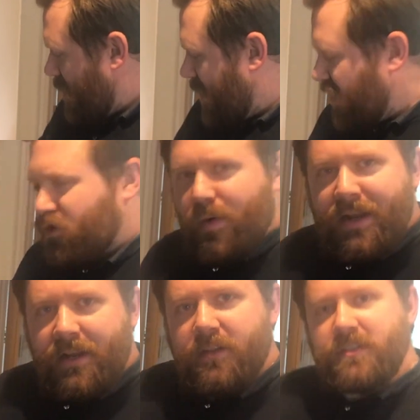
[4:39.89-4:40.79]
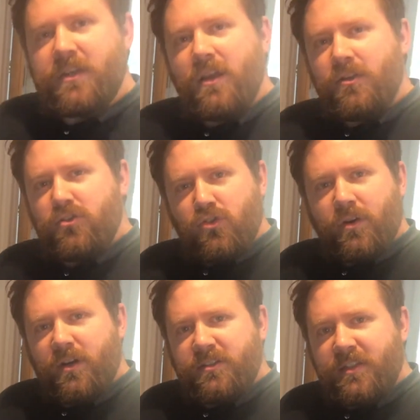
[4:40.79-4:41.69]
Ingredients. During
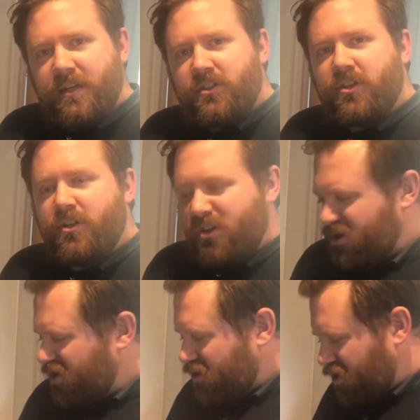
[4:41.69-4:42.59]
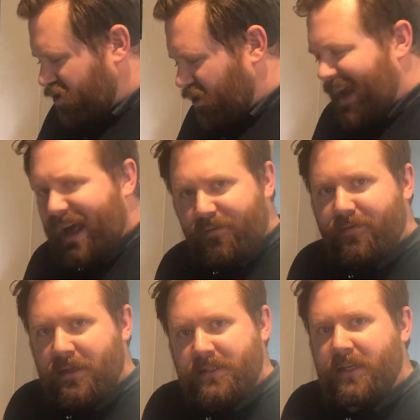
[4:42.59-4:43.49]
isolation, you should have
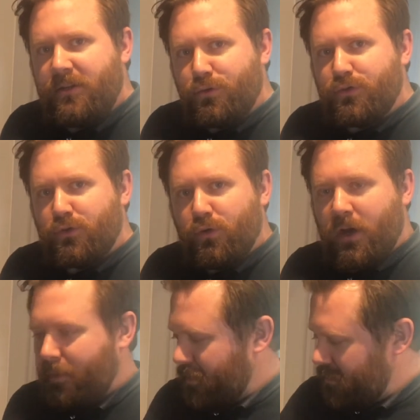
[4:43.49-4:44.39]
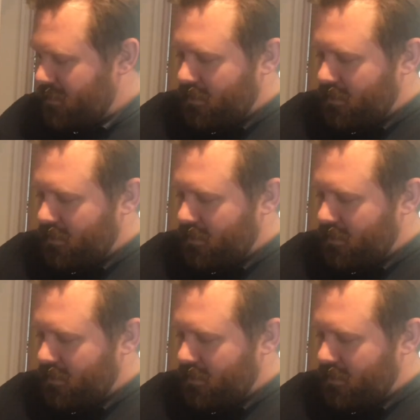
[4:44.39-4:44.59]
this in your store cupboard.